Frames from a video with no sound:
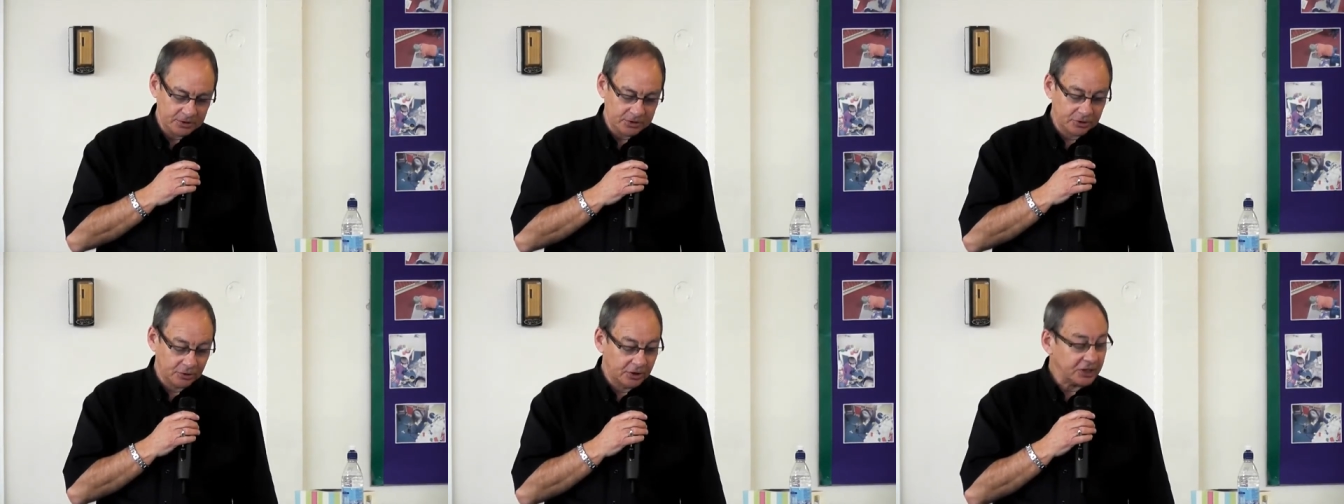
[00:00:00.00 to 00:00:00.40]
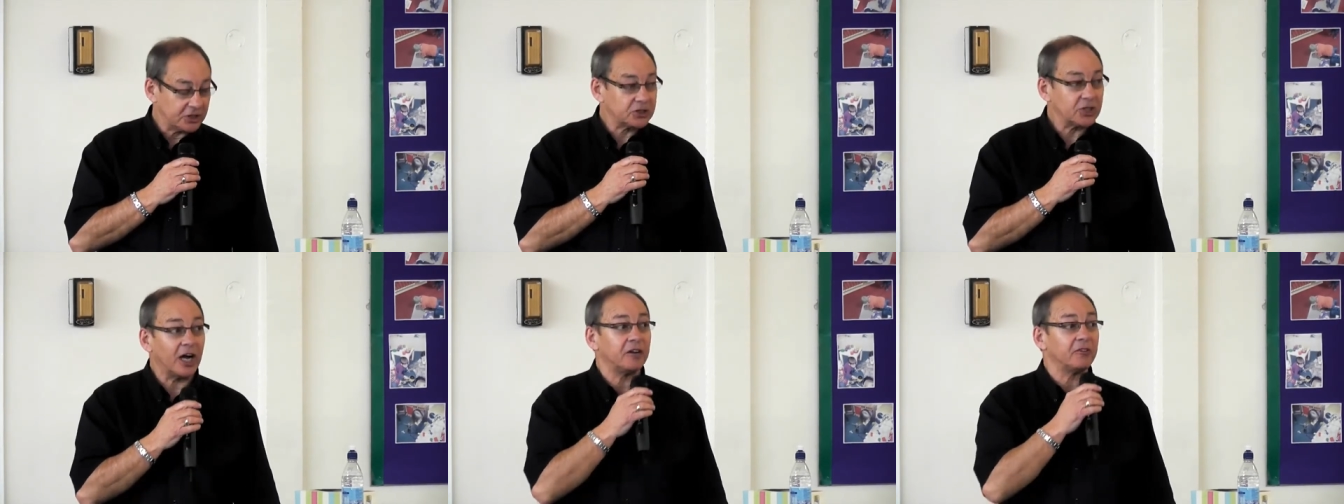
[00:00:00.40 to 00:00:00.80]

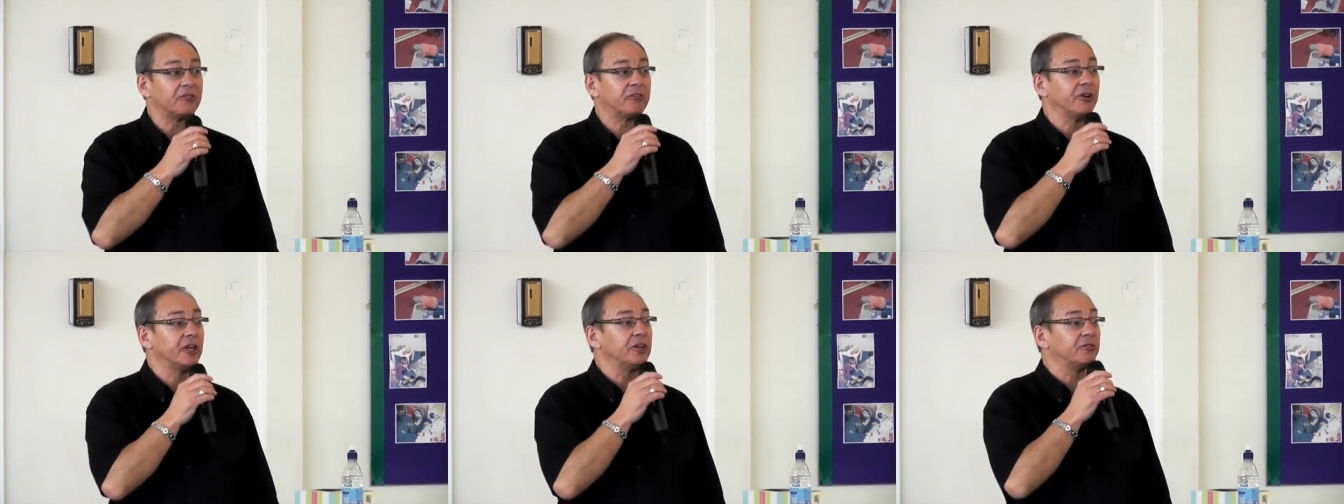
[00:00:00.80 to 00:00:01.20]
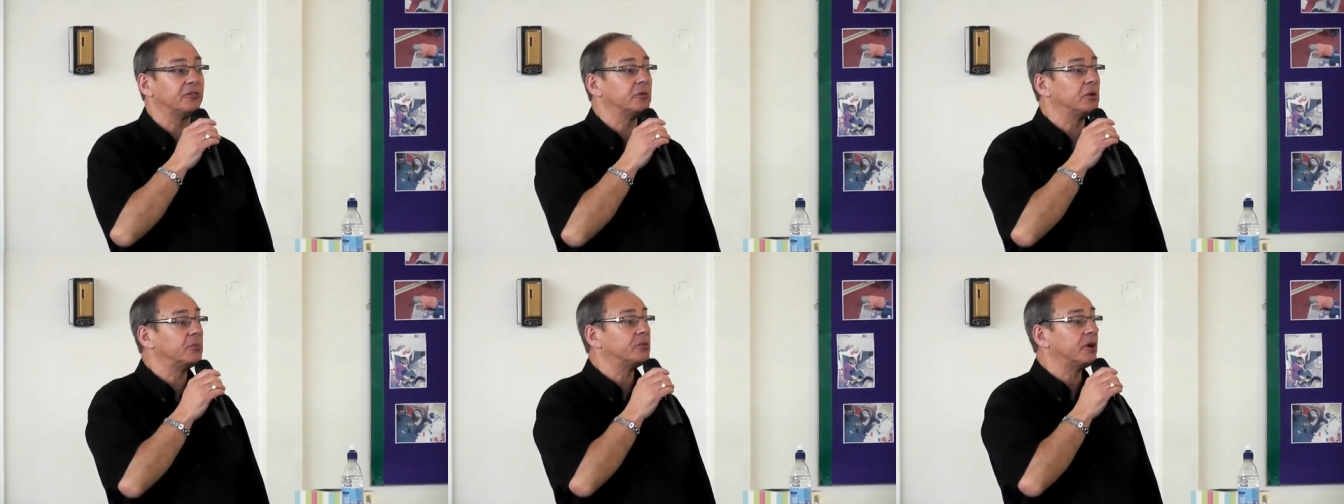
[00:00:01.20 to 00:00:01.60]
Jonah tried to flee
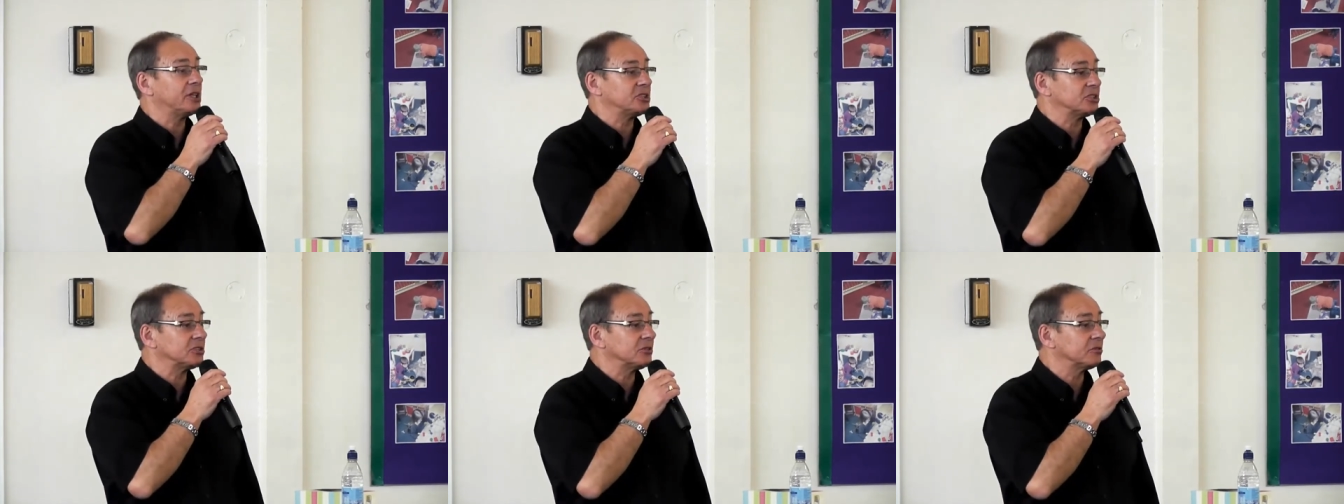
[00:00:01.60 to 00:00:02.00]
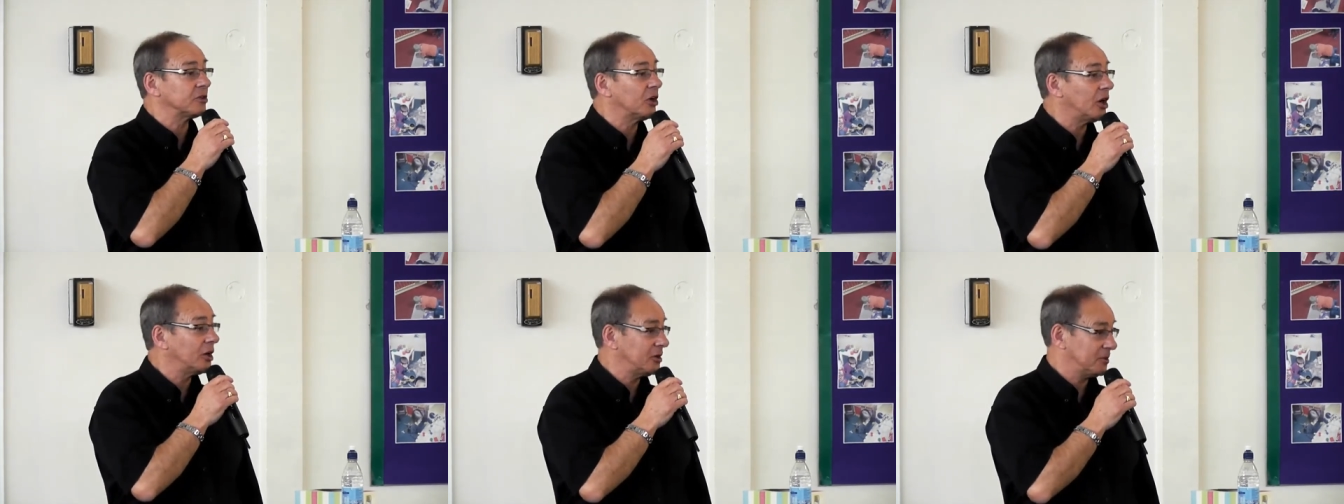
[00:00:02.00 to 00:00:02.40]
from the presence of
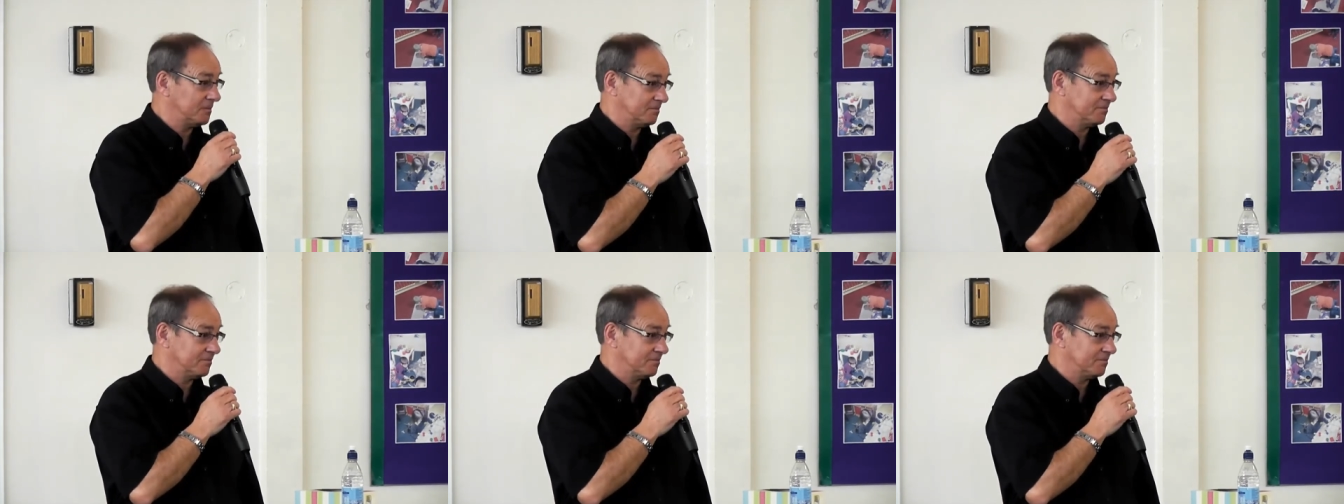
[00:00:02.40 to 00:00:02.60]
God.